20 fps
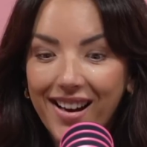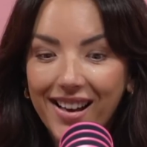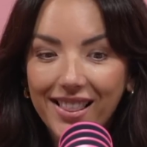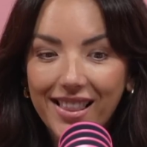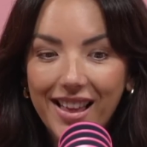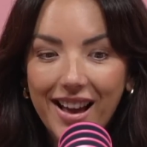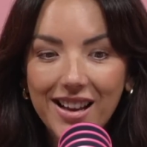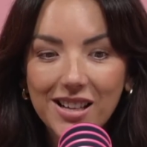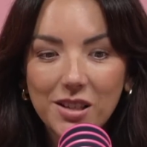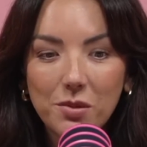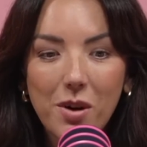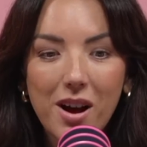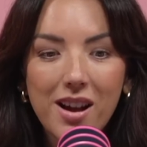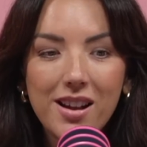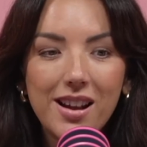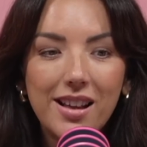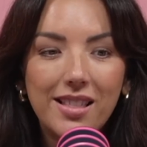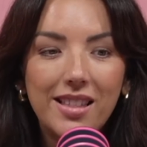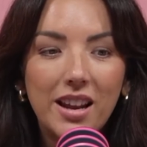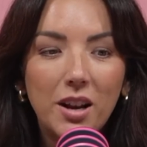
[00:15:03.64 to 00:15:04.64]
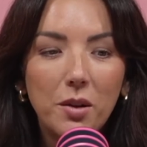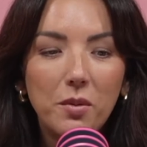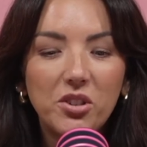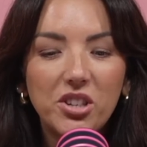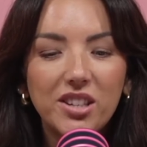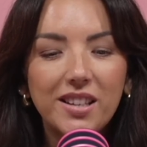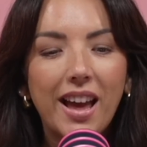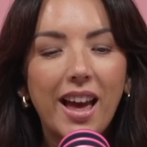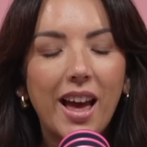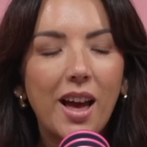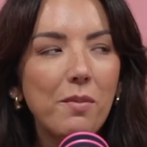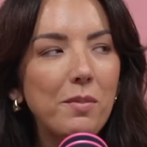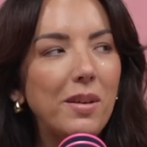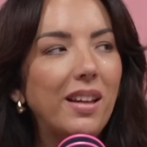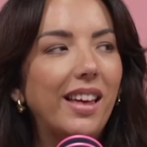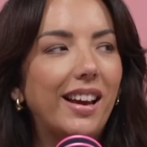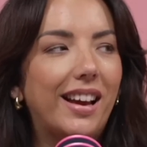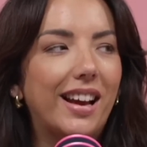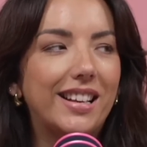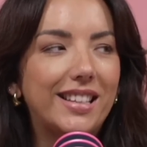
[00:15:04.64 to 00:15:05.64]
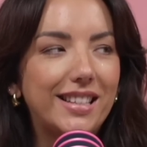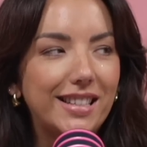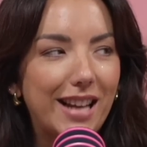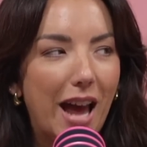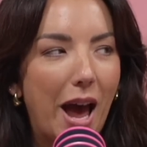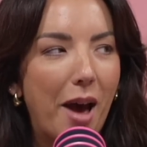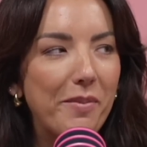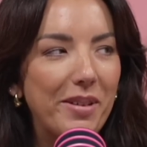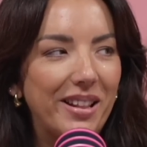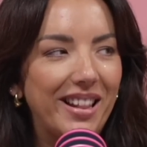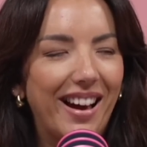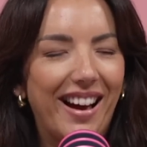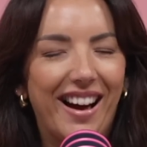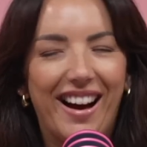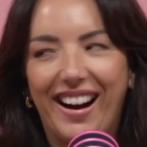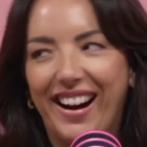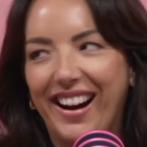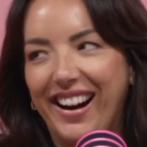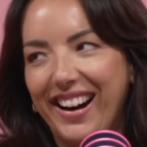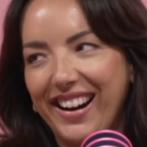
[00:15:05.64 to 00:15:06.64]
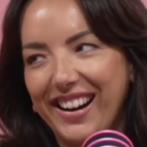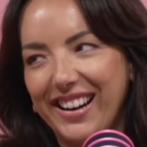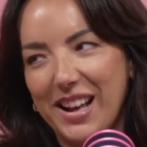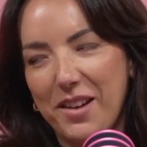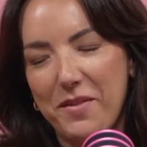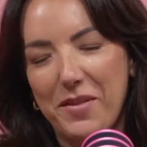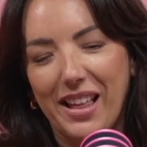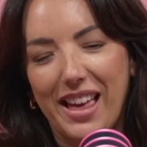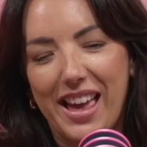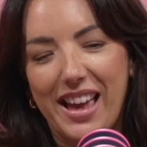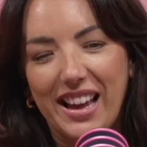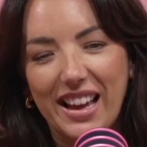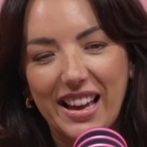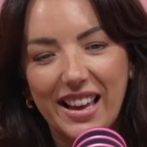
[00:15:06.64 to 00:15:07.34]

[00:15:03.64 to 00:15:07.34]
last one. And then it would just hit me like a stab in the heart. And I'd be like,